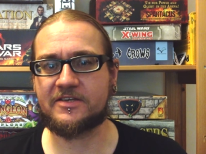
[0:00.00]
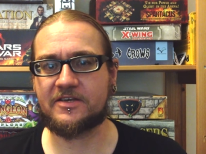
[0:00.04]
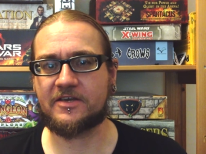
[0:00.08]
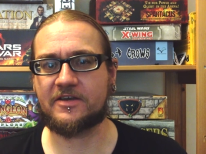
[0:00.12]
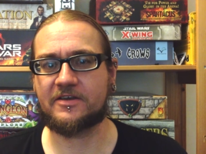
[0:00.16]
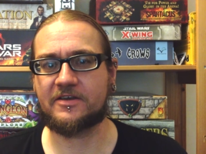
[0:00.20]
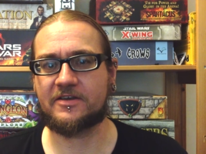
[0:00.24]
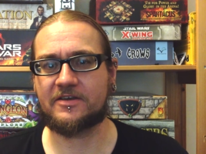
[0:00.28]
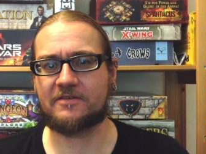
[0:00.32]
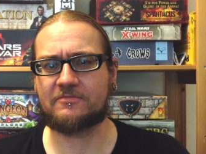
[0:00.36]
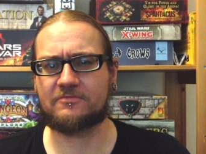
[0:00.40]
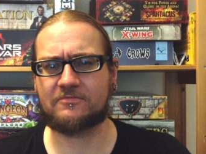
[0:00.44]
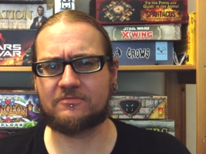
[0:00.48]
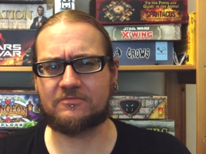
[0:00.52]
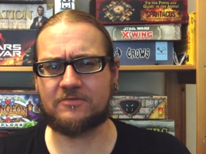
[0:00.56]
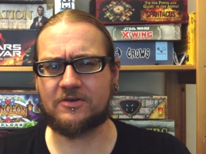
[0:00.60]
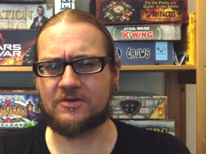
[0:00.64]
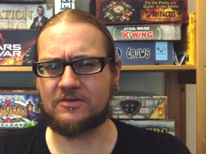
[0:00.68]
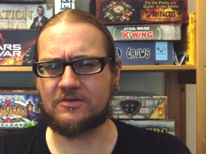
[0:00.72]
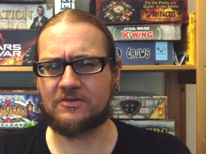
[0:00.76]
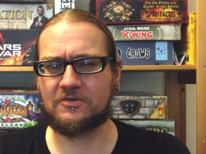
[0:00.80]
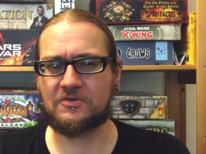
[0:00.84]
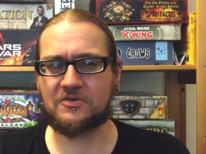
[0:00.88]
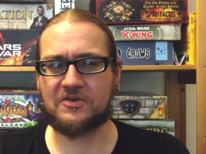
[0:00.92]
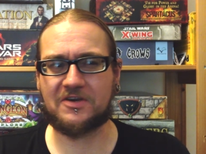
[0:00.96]
a, what
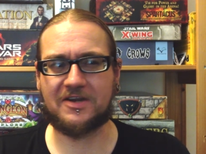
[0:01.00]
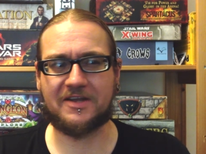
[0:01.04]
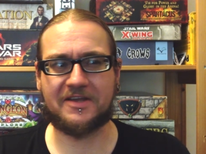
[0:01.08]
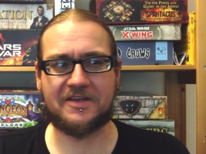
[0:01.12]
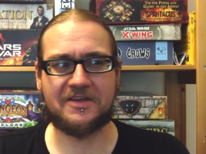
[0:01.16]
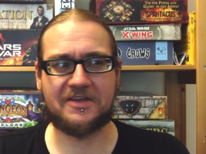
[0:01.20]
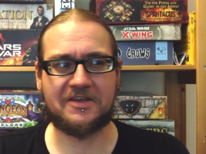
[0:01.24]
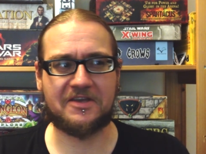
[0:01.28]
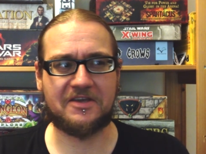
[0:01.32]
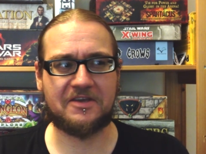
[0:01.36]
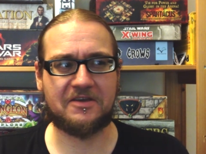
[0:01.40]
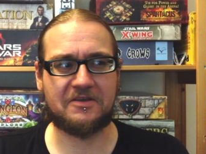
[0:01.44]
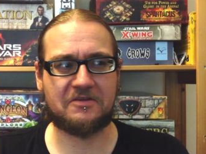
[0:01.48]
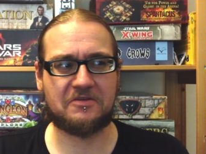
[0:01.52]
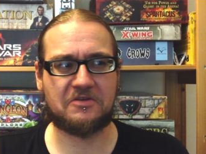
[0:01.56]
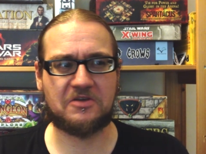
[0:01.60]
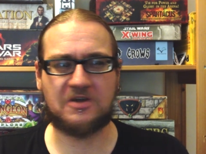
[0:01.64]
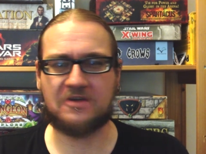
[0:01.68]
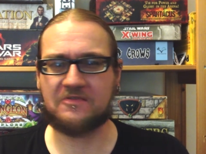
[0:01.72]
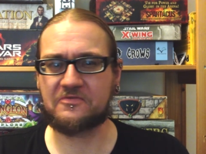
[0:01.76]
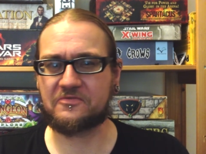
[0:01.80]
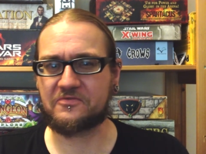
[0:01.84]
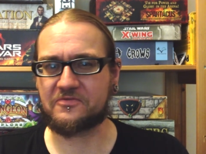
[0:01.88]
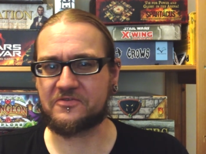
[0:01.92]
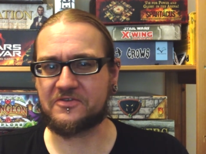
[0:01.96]
looked like a
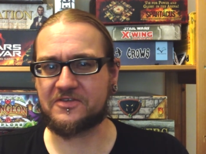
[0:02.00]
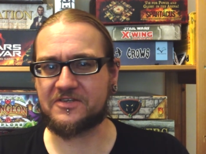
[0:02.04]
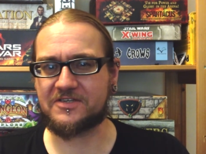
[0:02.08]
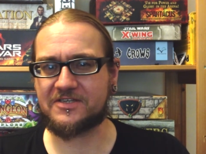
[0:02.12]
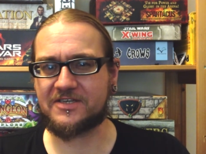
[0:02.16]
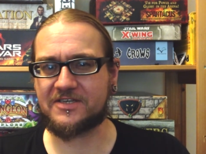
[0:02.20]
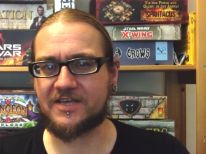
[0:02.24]
conference